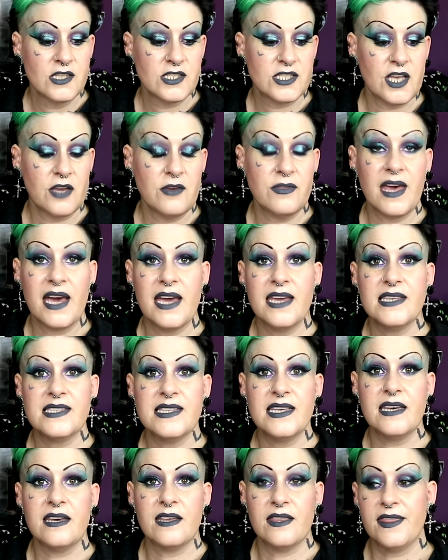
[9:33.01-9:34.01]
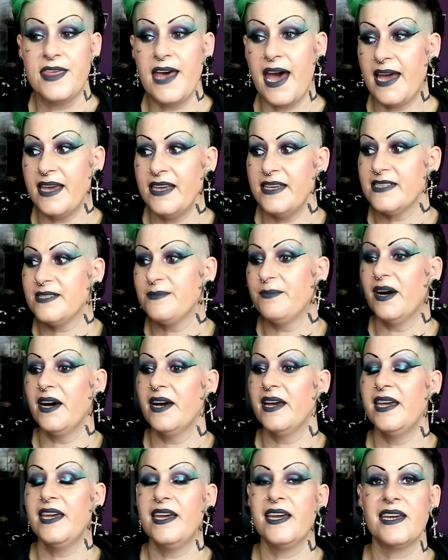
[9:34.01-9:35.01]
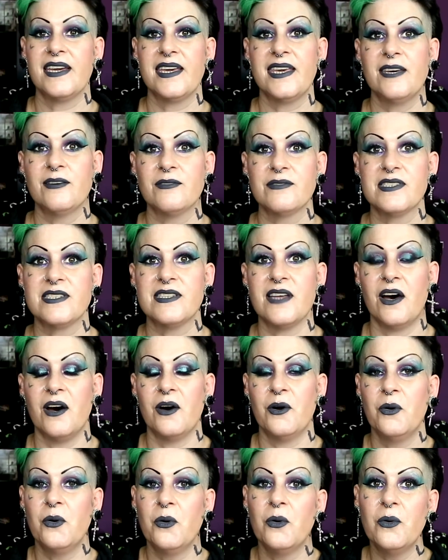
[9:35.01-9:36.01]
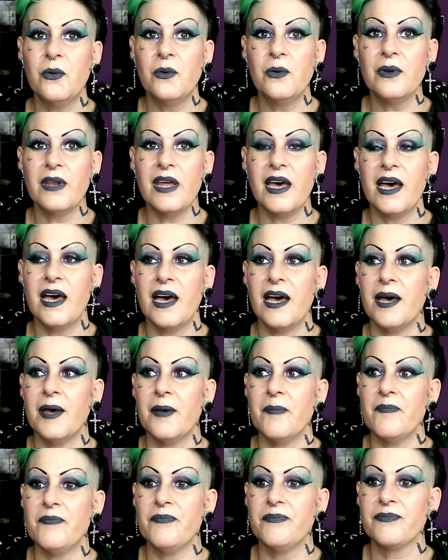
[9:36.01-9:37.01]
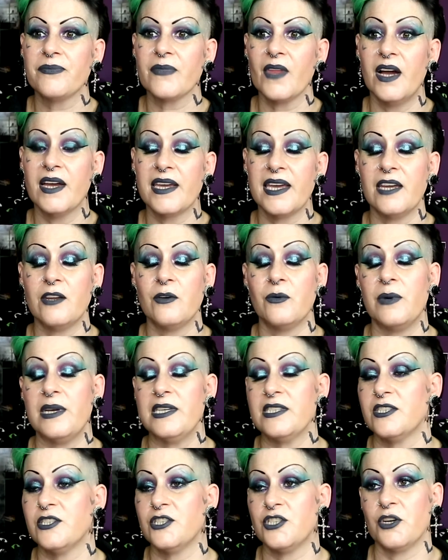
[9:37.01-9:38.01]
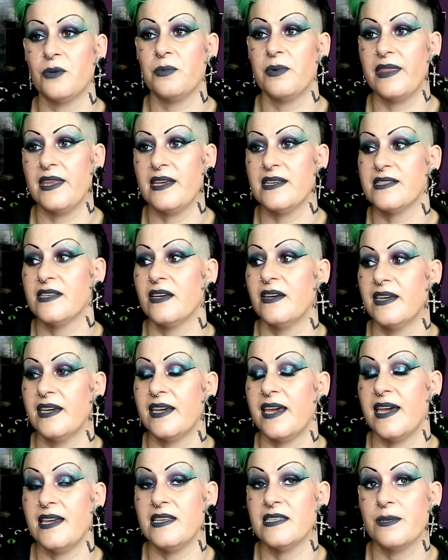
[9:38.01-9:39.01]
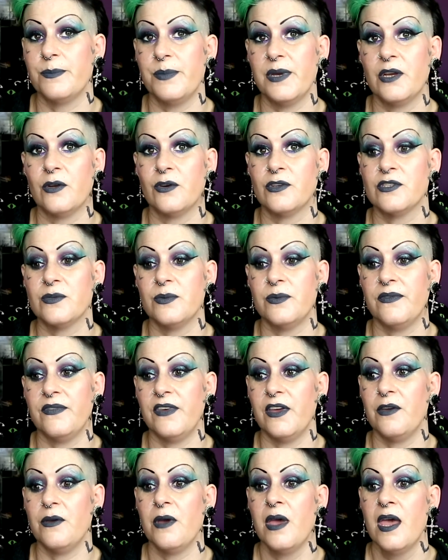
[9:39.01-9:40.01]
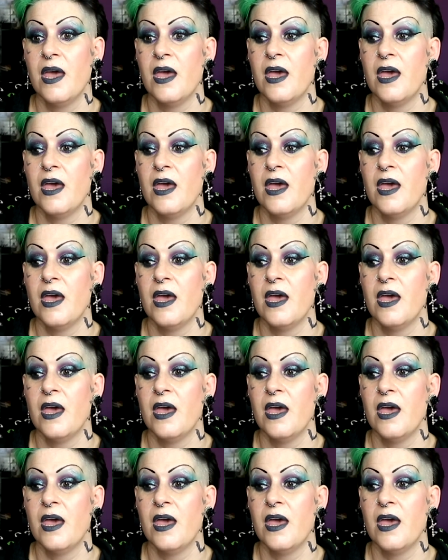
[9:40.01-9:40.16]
So that is it. That is my Killstar haul. Um, I cannot wait to shop on their site again, to be honest with you.